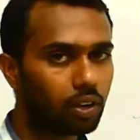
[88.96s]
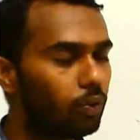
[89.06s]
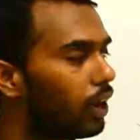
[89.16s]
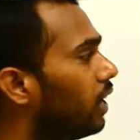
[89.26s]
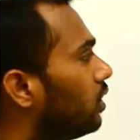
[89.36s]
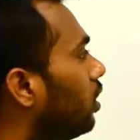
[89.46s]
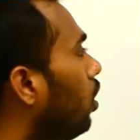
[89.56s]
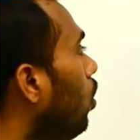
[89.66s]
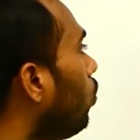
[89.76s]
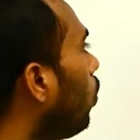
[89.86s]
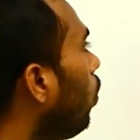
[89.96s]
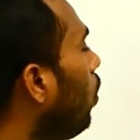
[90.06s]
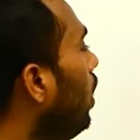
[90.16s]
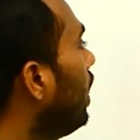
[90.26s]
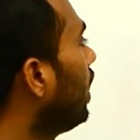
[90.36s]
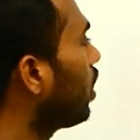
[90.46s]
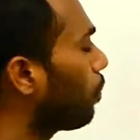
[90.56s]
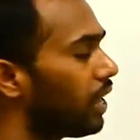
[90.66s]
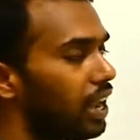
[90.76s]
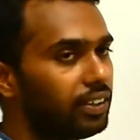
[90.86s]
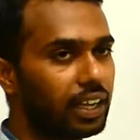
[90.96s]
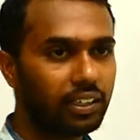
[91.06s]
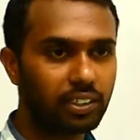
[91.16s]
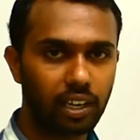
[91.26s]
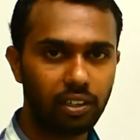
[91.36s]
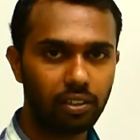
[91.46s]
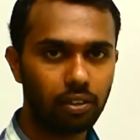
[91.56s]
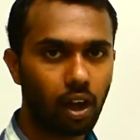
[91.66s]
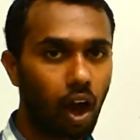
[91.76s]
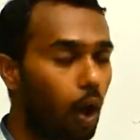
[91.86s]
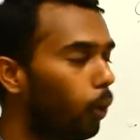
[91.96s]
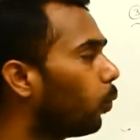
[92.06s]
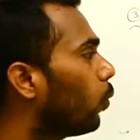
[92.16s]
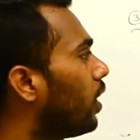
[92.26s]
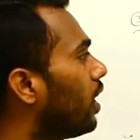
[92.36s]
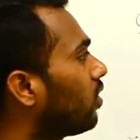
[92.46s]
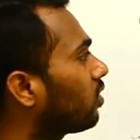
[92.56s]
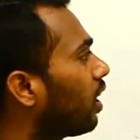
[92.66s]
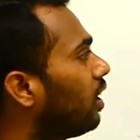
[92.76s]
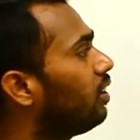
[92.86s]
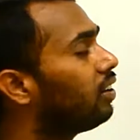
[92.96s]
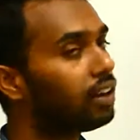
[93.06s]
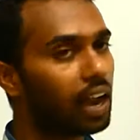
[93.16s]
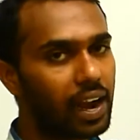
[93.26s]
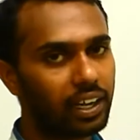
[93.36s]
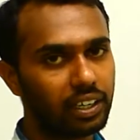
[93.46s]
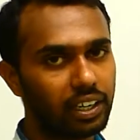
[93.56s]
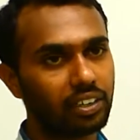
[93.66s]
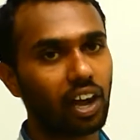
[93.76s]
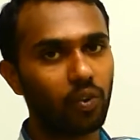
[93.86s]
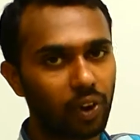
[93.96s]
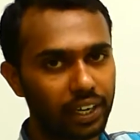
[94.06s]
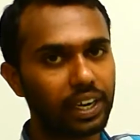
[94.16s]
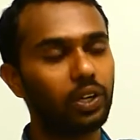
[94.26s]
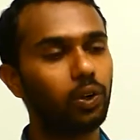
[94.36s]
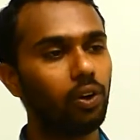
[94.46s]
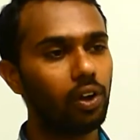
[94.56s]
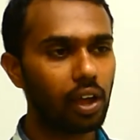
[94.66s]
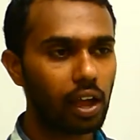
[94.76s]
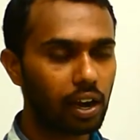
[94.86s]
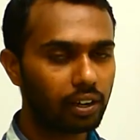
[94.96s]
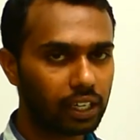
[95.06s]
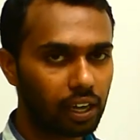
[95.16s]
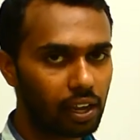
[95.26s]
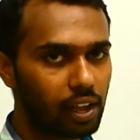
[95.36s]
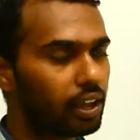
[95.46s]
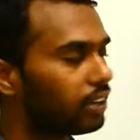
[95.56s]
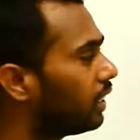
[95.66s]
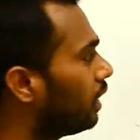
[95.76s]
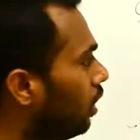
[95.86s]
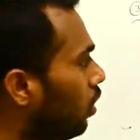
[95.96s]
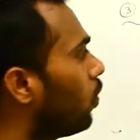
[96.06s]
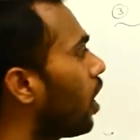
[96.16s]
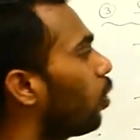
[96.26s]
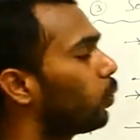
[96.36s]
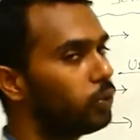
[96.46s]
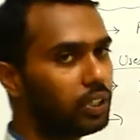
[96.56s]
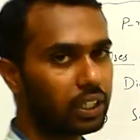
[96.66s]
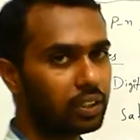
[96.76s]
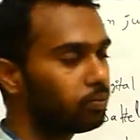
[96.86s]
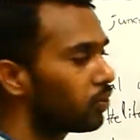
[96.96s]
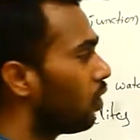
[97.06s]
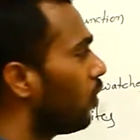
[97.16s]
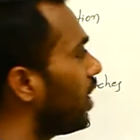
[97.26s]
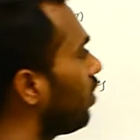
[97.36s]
right? So it is a p-n junction. How a sunlight it converting into electrical energy, we have to check. Very